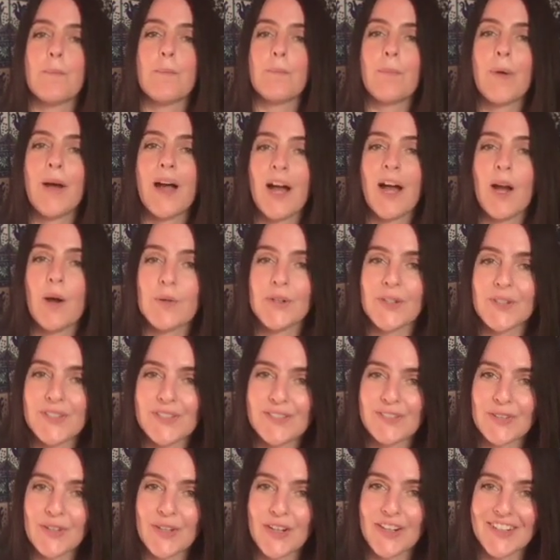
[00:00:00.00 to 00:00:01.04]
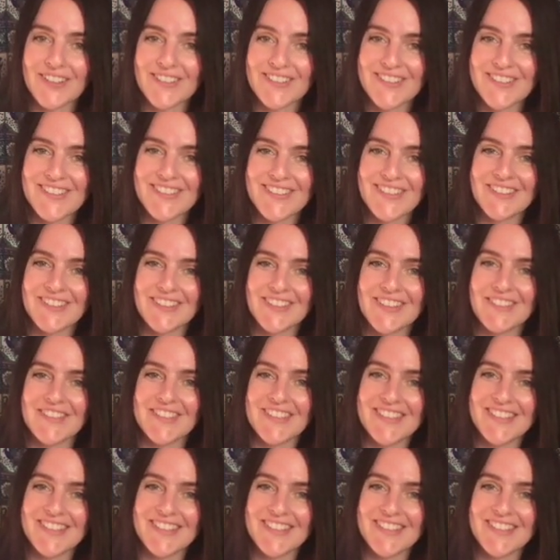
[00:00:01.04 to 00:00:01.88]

power stars of the